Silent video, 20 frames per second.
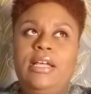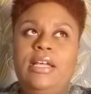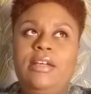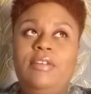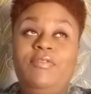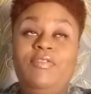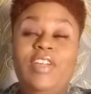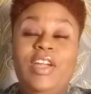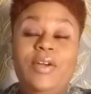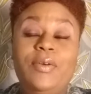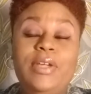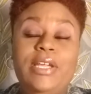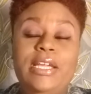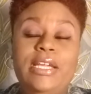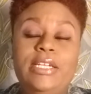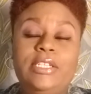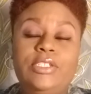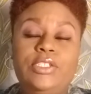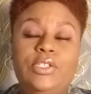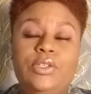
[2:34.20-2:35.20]
Very
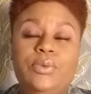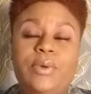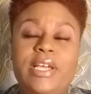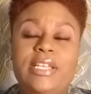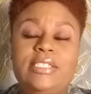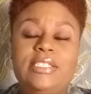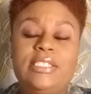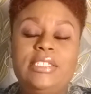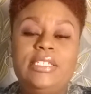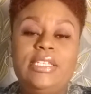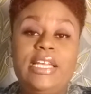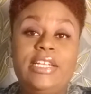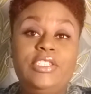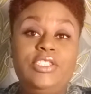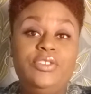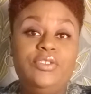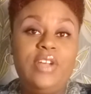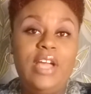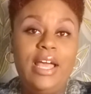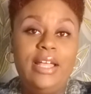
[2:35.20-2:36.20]
interesting that
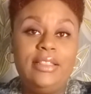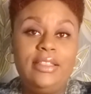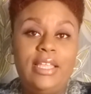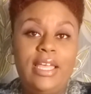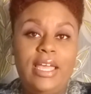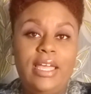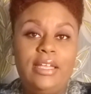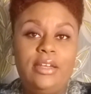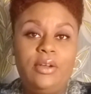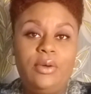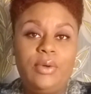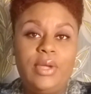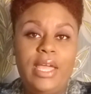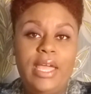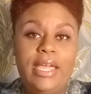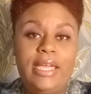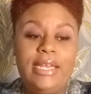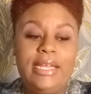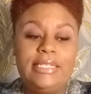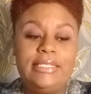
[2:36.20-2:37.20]
you got that.
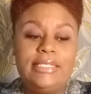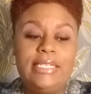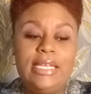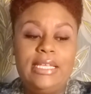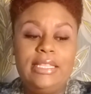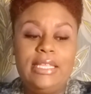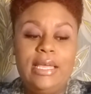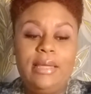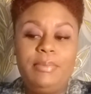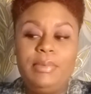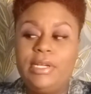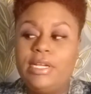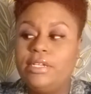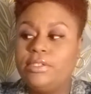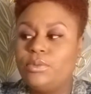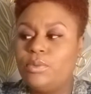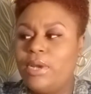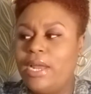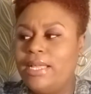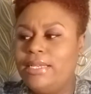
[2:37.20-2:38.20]
Okay. And I say that
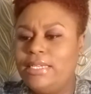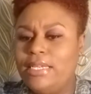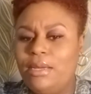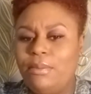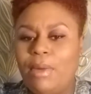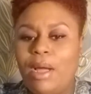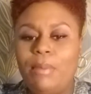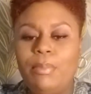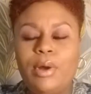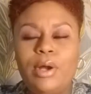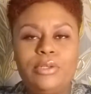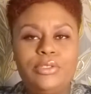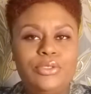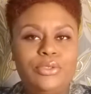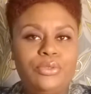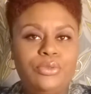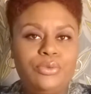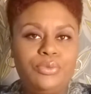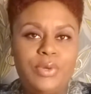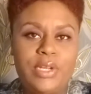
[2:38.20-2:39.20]
because when I did my
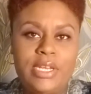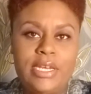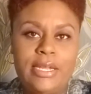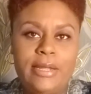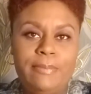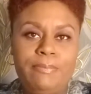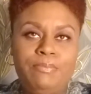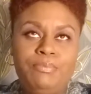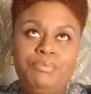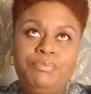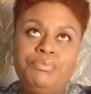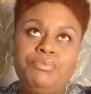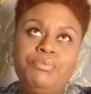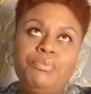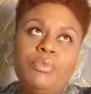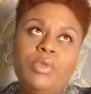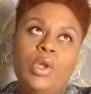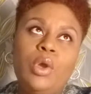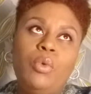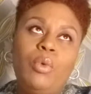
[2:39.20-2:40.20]
personal reading,
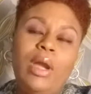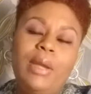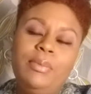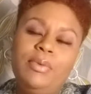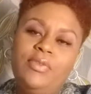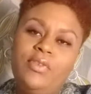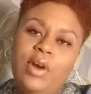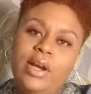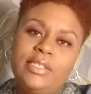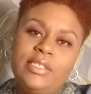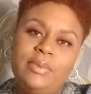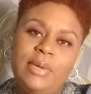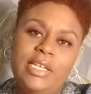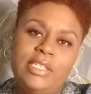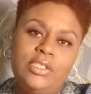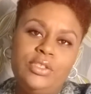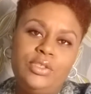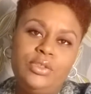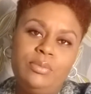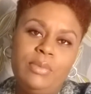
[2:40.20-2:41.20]
right before I was about
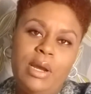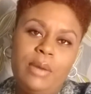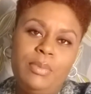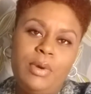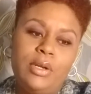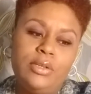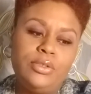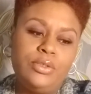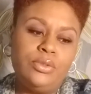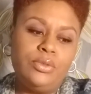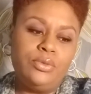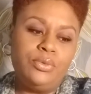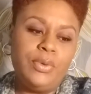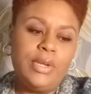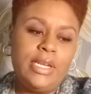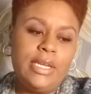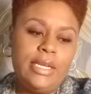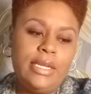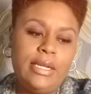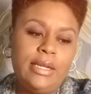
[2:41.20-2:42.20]
to do my personal
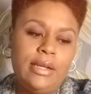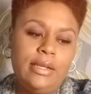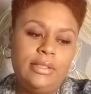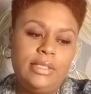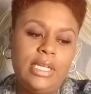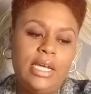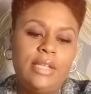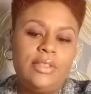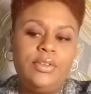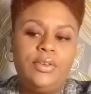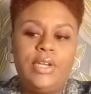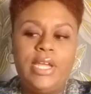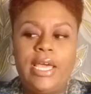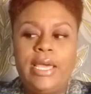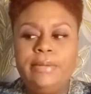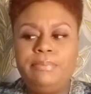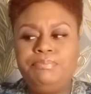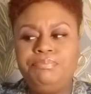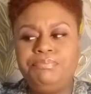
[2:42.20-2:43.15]
reading the other day,